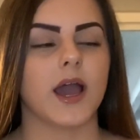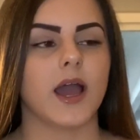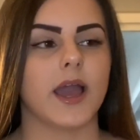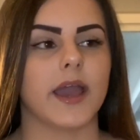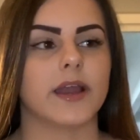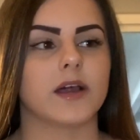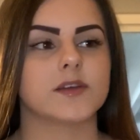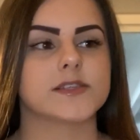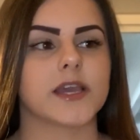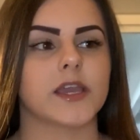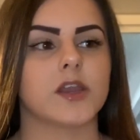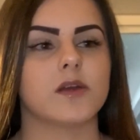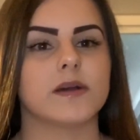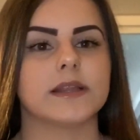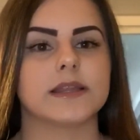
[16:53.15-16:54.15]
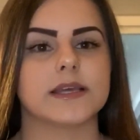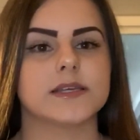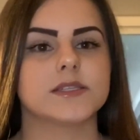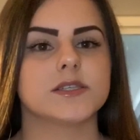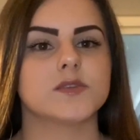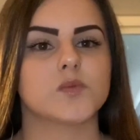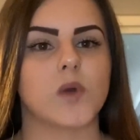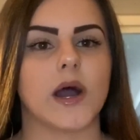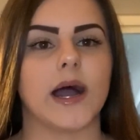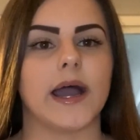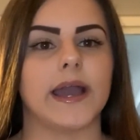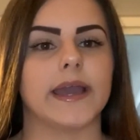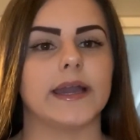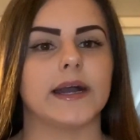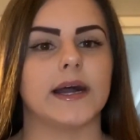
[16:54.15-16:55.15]
And I was like, you know what? This is
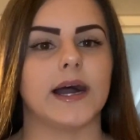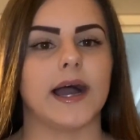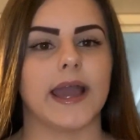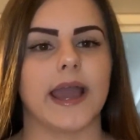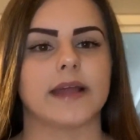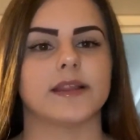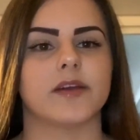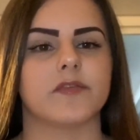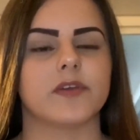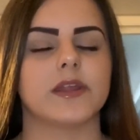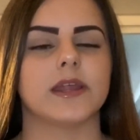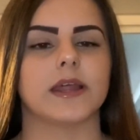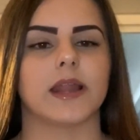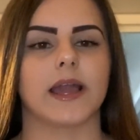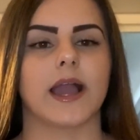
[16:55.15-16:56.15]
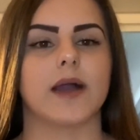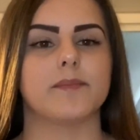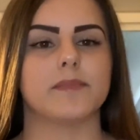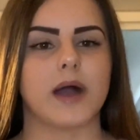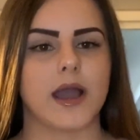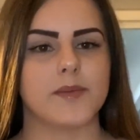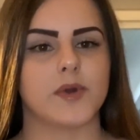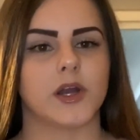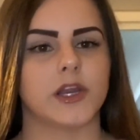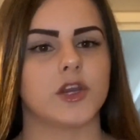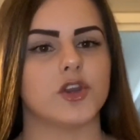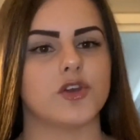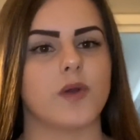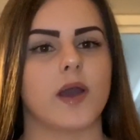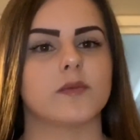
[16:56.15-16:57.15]
why I had that feeling. Like, my body
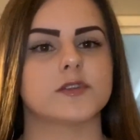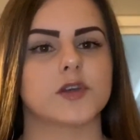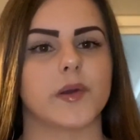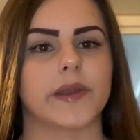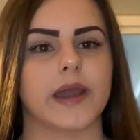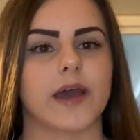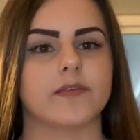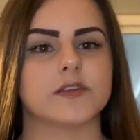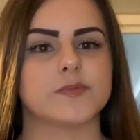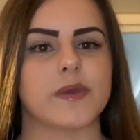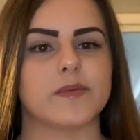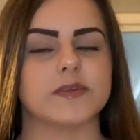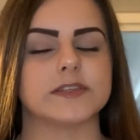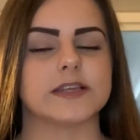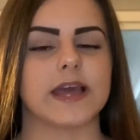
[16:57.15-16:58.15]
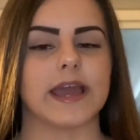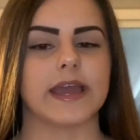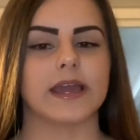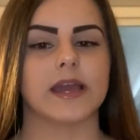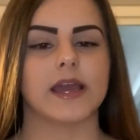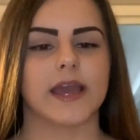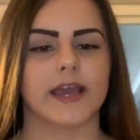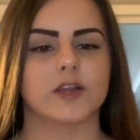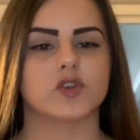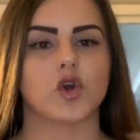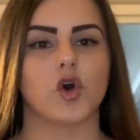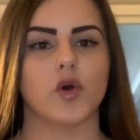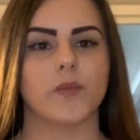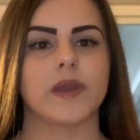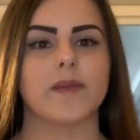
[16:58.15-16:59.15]
knew I was going to have this baby today. It
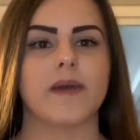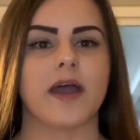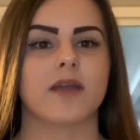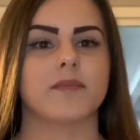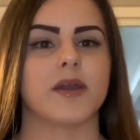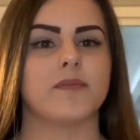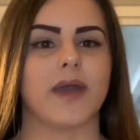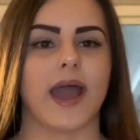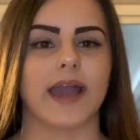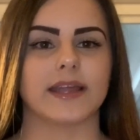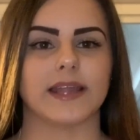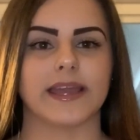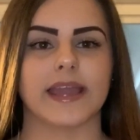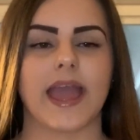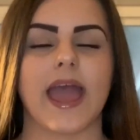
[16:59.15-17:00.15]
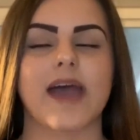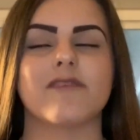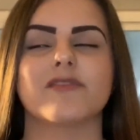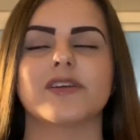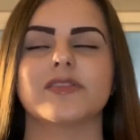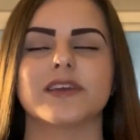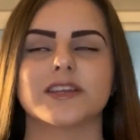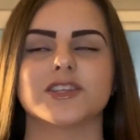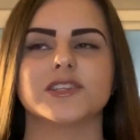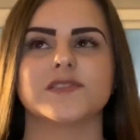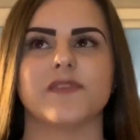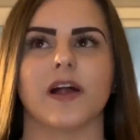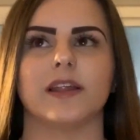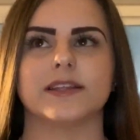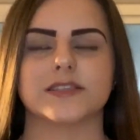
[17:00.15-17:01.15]
told me to pack my bag. Like, everything just
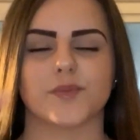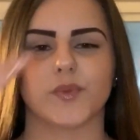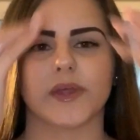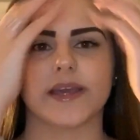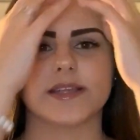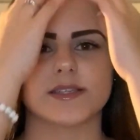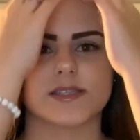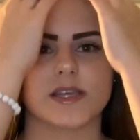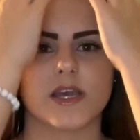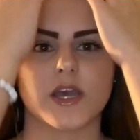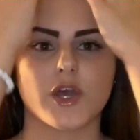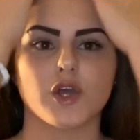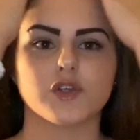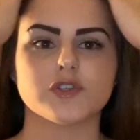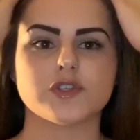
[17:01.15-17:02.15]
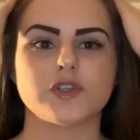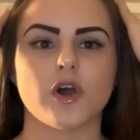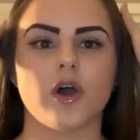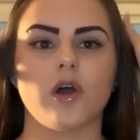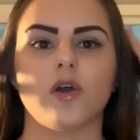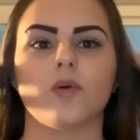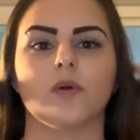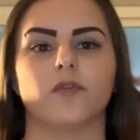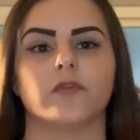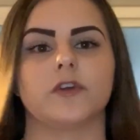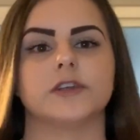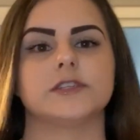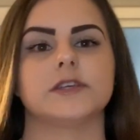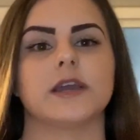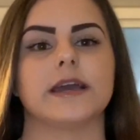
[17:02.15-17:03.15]
fell into place. So
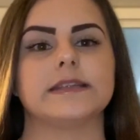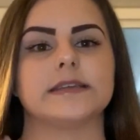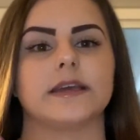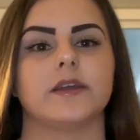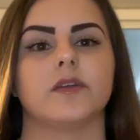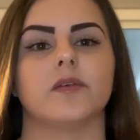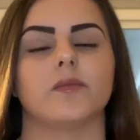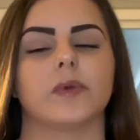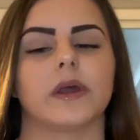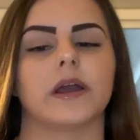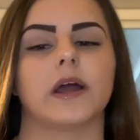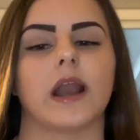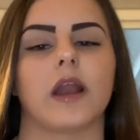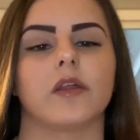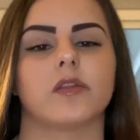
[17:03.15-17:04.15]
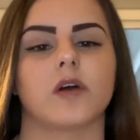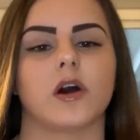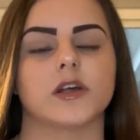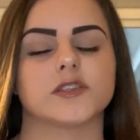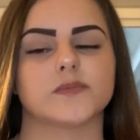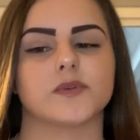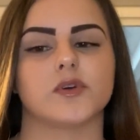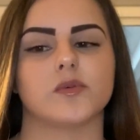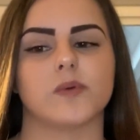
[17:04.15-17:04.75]
first thing I did when I got out of the hospital